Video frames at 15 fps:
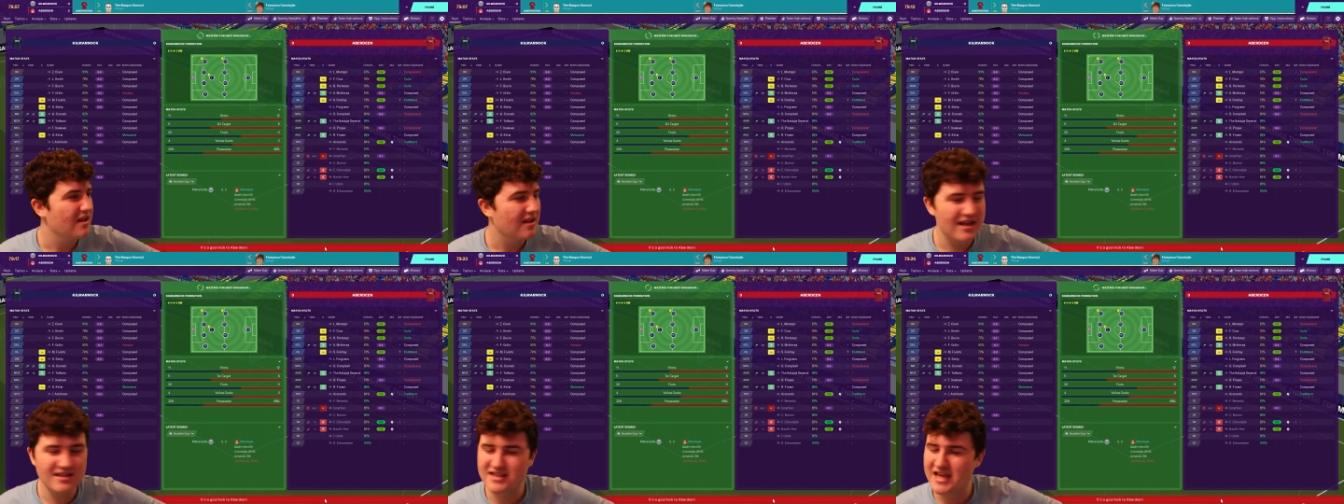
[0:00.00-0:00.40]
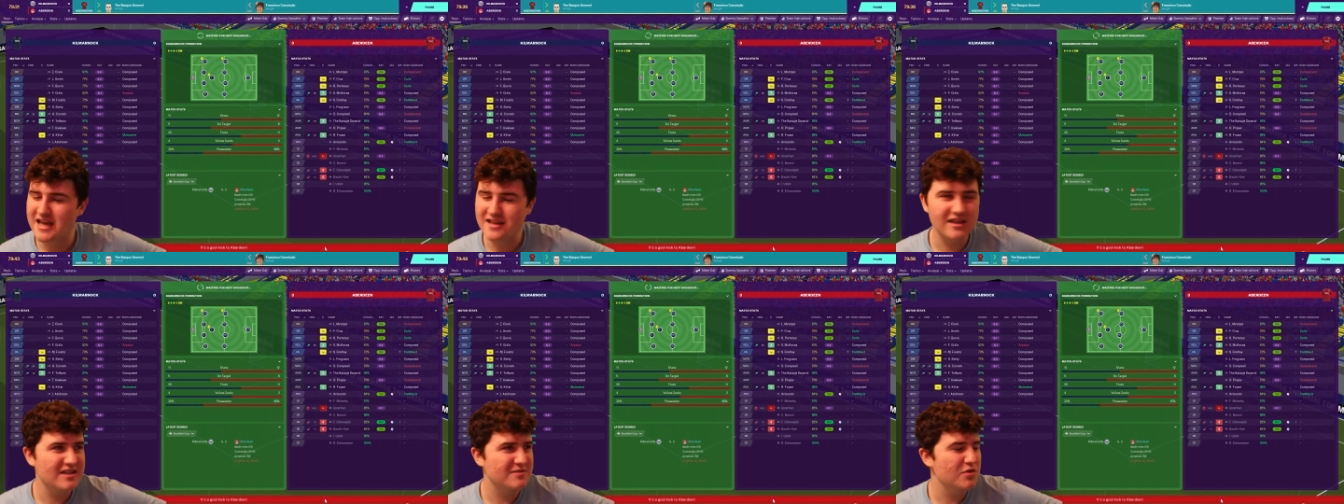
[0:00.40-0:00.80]
Let's get
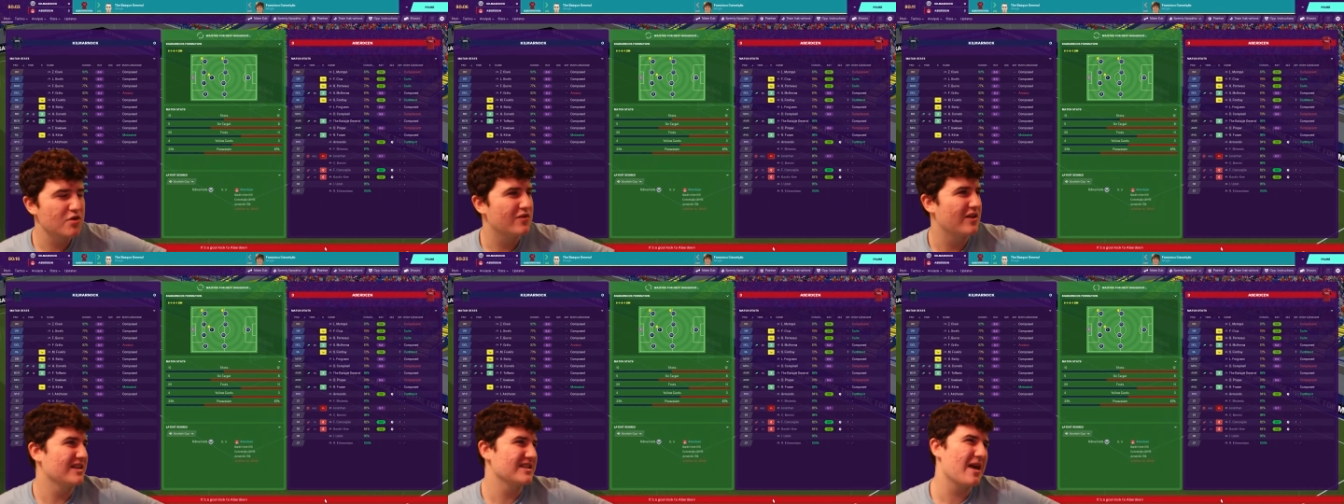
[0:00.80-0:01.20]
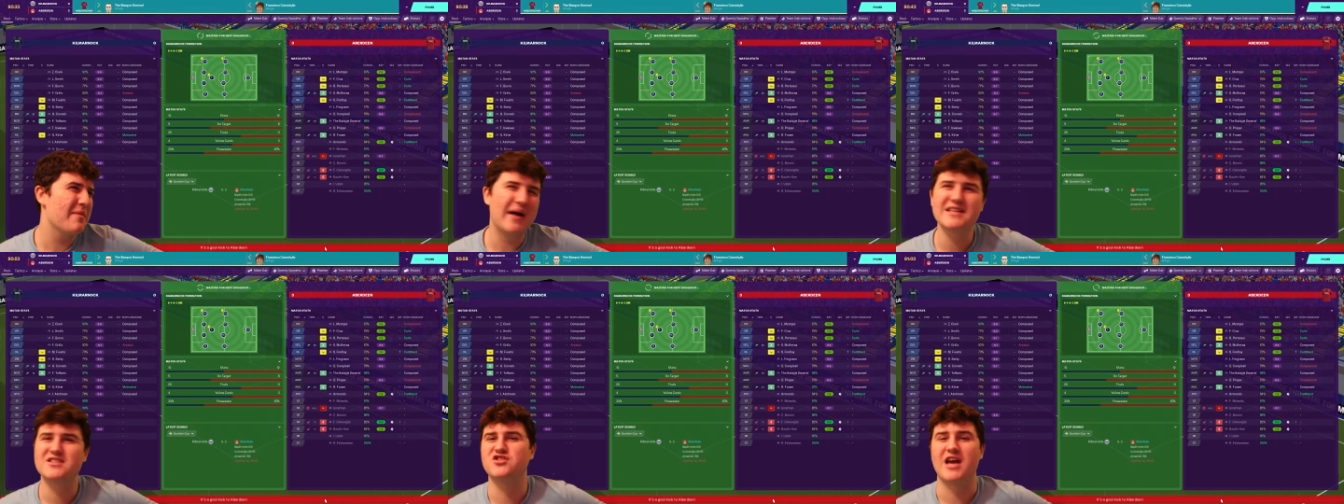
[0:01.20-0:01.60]
things moving. Let's get
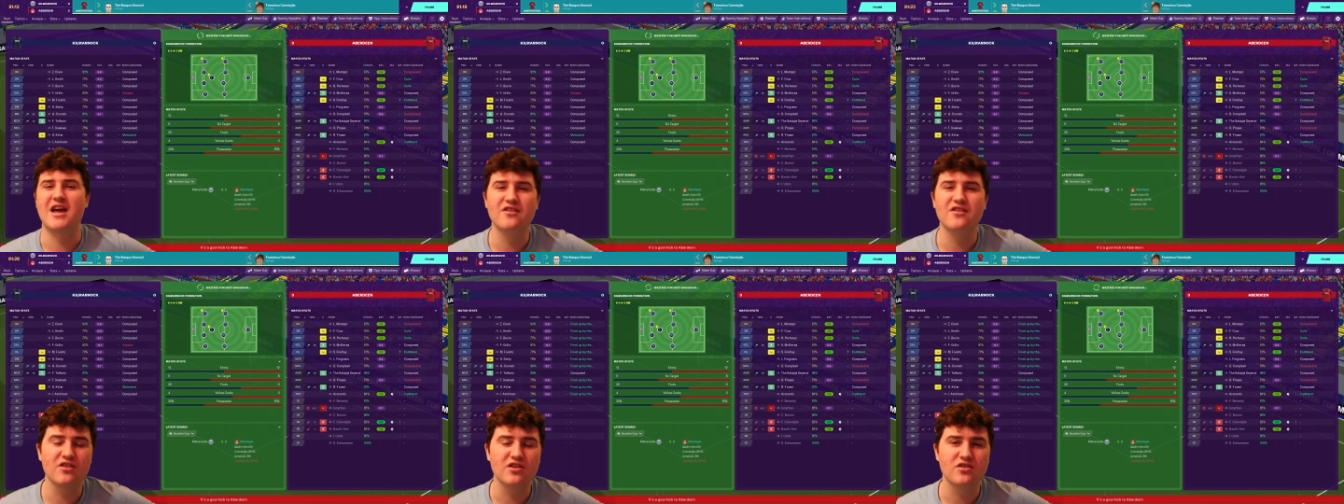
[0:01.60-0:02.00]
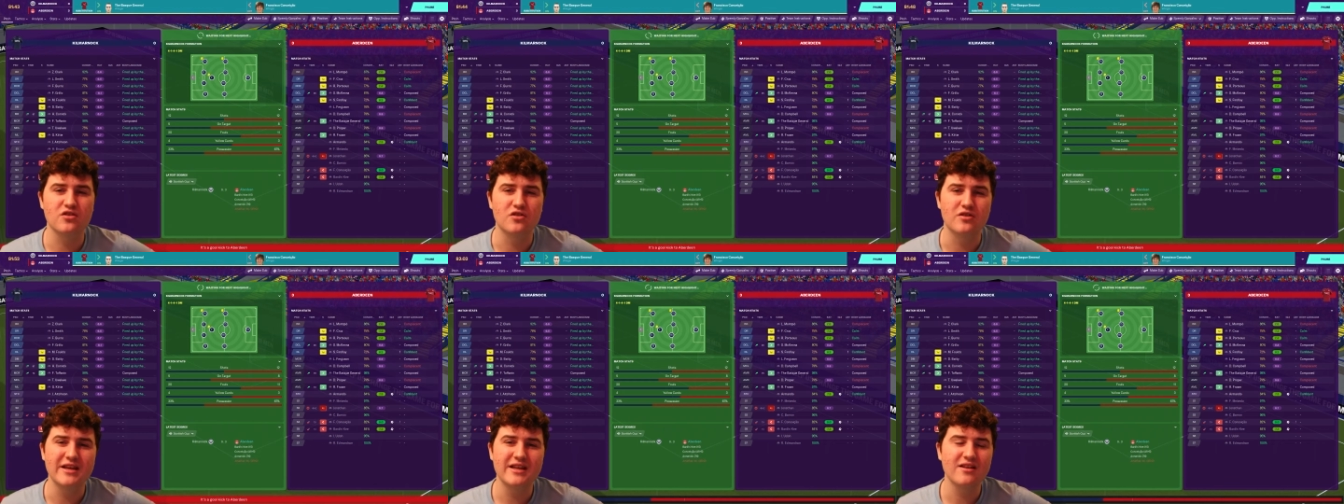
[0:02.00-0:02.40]
Basque General
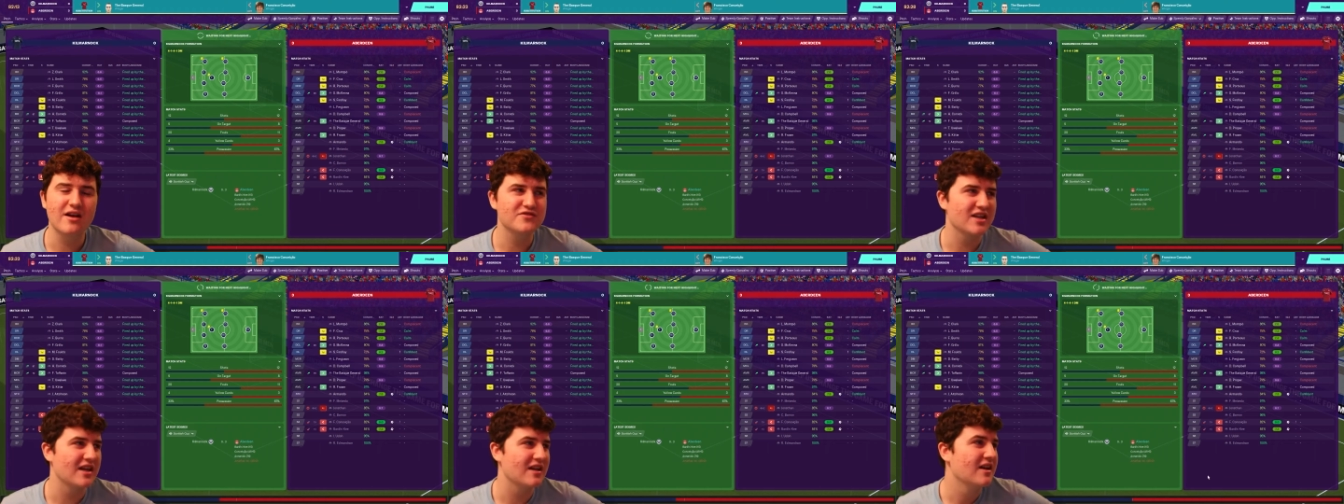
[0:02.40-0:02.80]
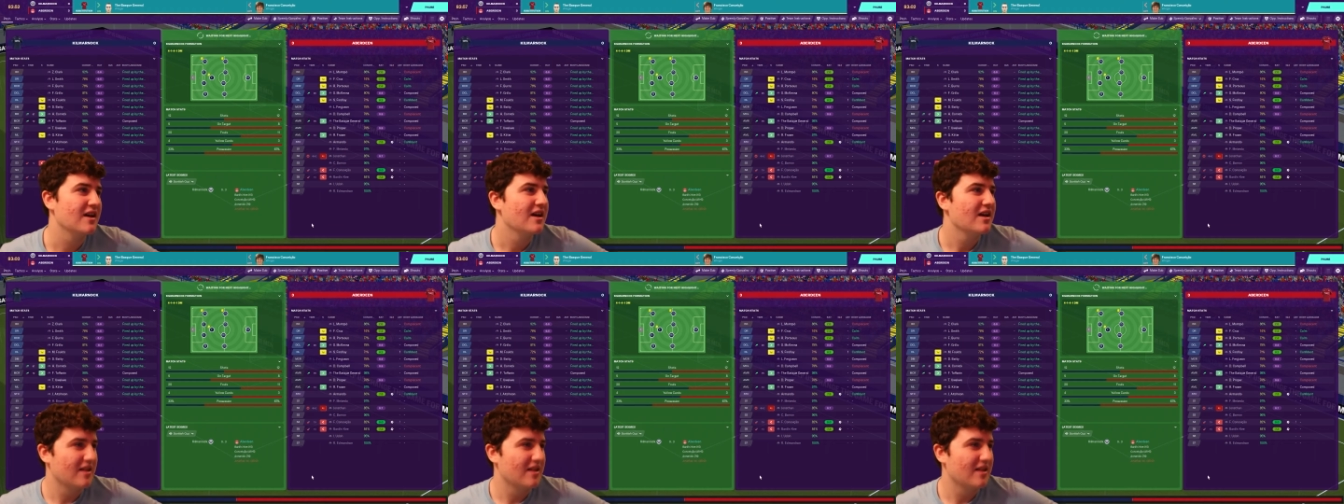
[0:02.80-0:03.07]
go. He loves it.